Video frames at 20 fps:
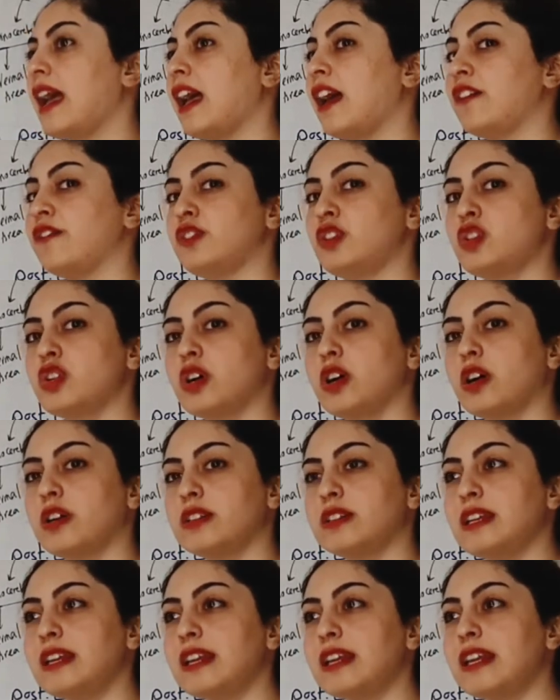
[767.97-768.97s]
which are
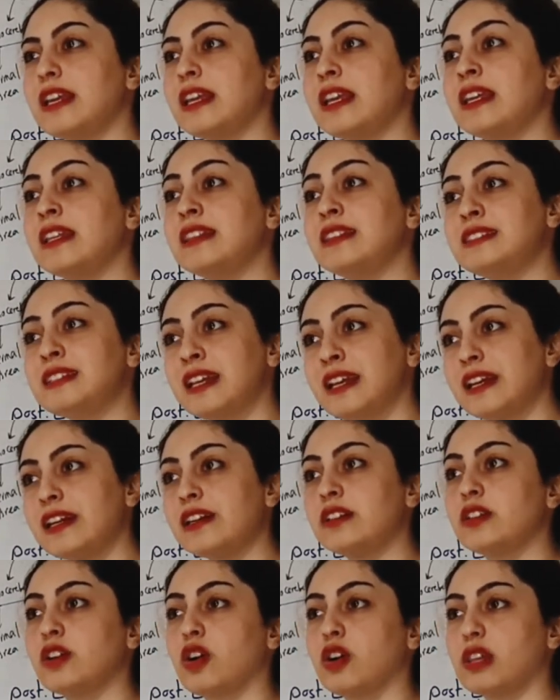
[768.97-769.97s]
the
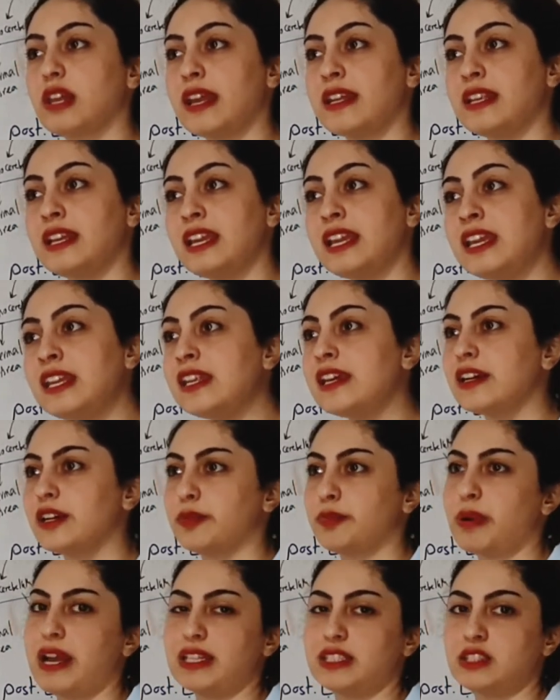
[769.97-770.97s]
internal and inner
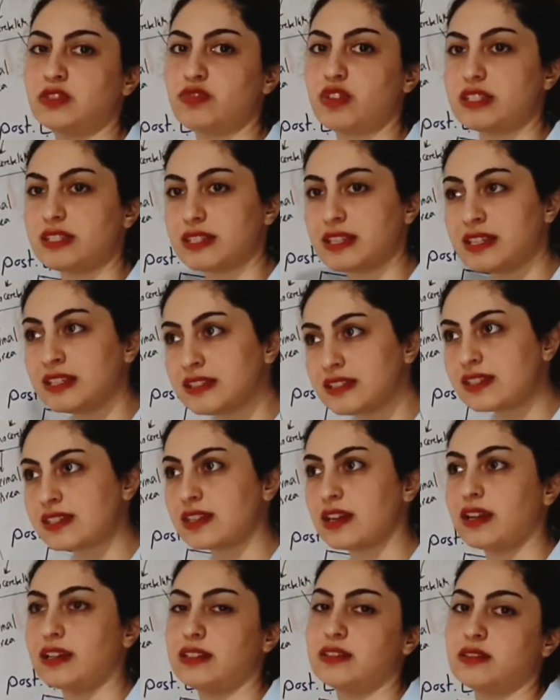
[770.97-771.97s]
pathways
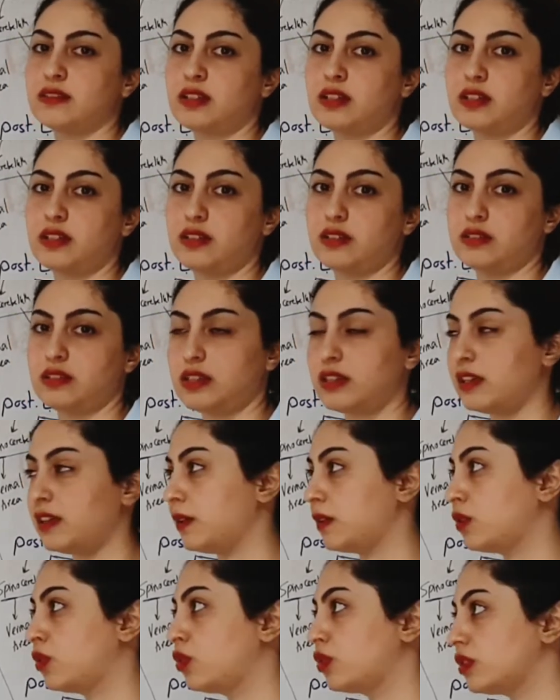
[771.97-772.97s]
inside the
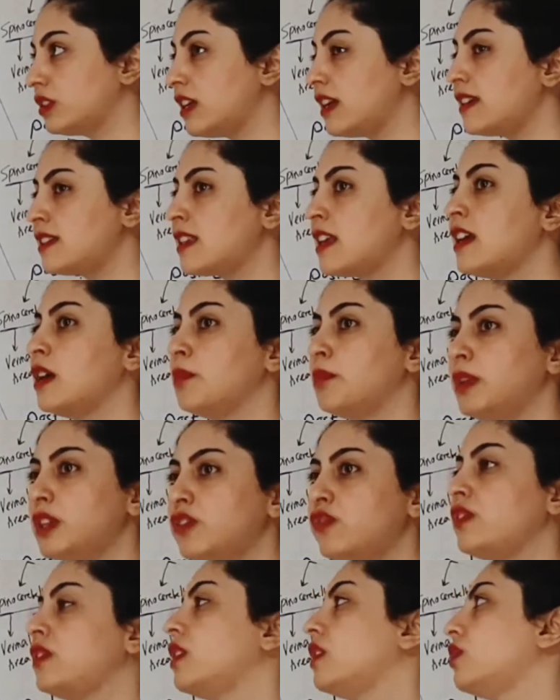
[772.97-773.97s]
cortex
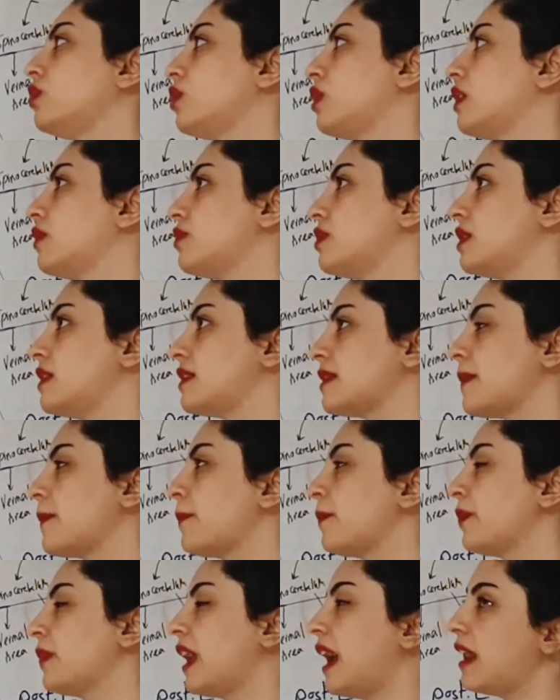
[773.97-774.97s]
between the nucleuses,
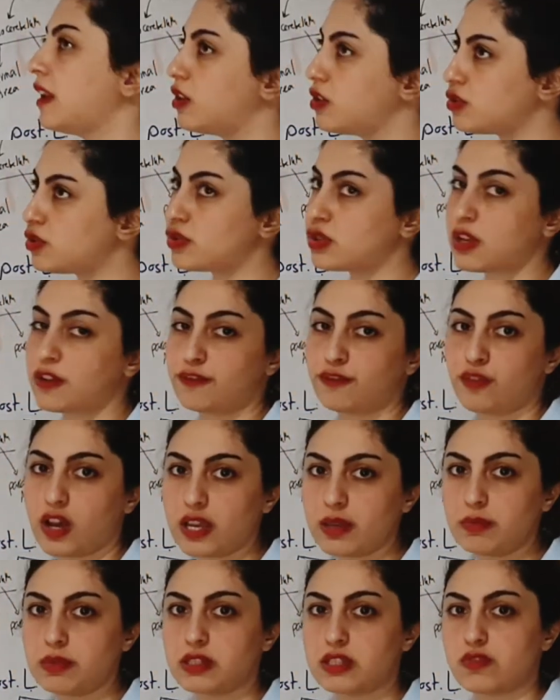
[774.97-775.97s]
and also some
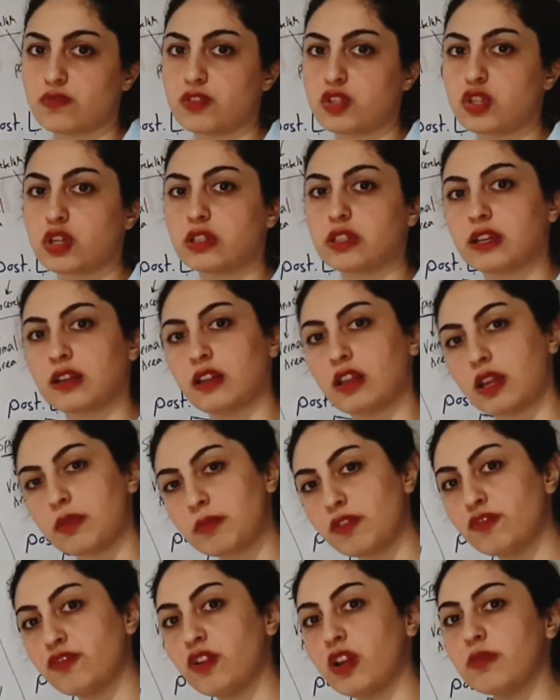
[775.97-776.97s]
fibers which are the
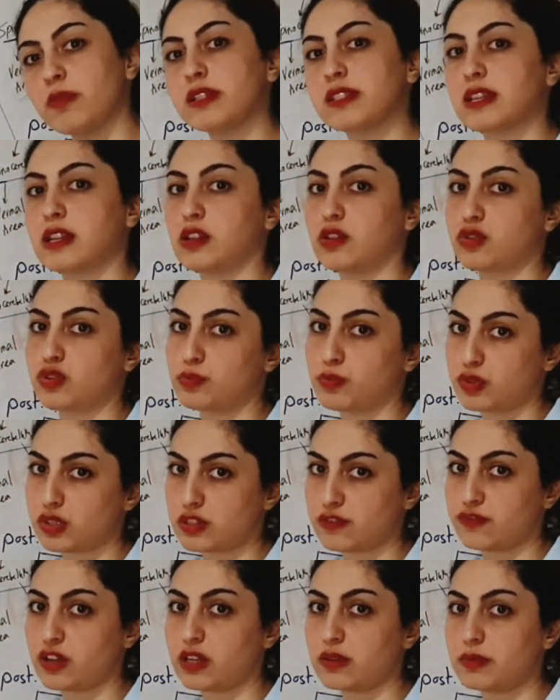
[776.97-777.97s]
climbing fibers and also mossy
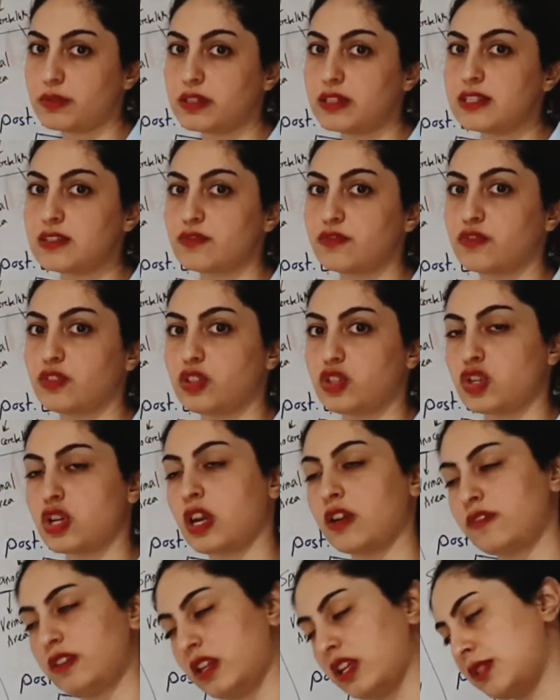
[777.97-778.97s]
fibers, which I
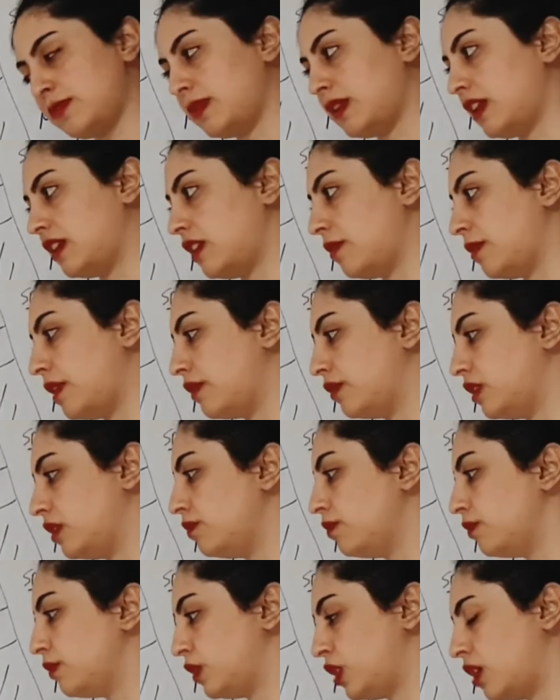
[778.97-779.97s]
will explain about
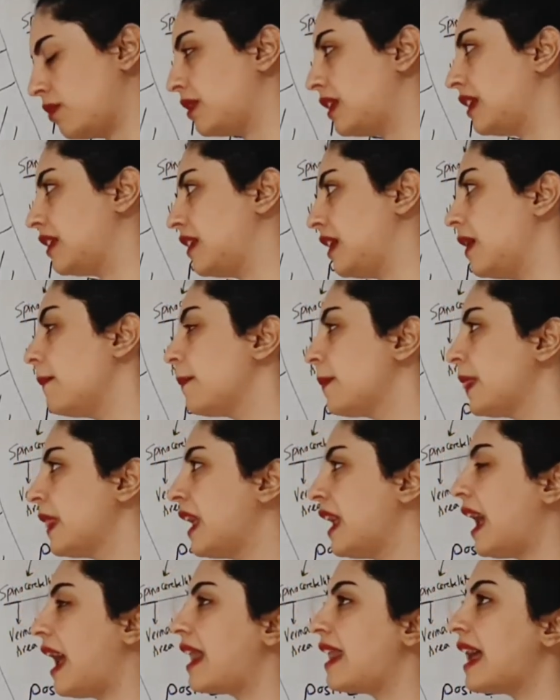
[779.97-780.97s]
them completely.
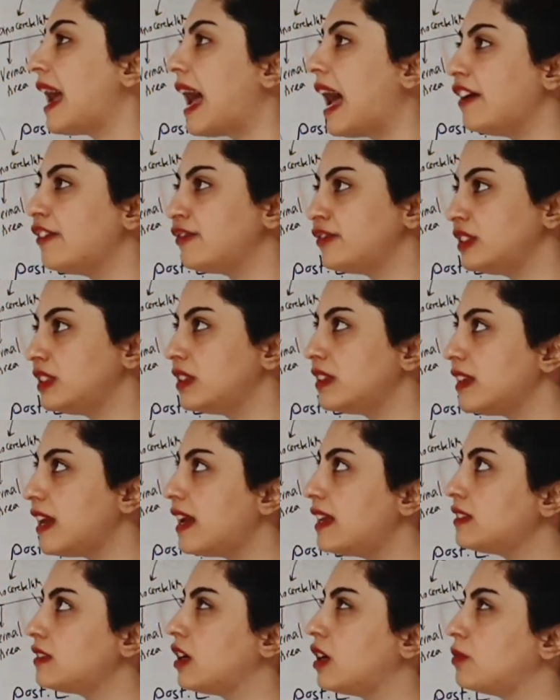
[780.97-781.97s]
And after
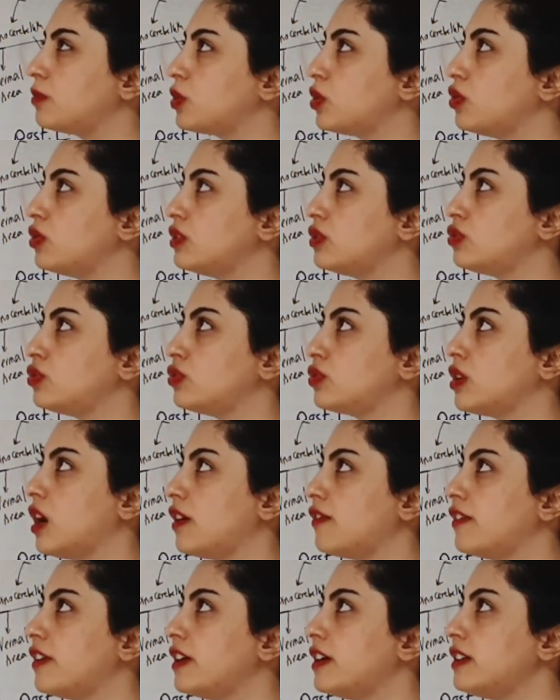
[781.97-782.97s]
that I'm going to
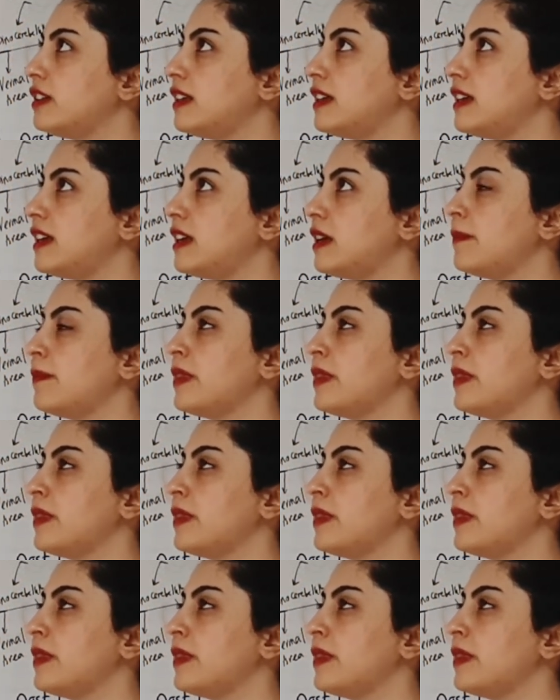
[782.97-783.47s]
cover the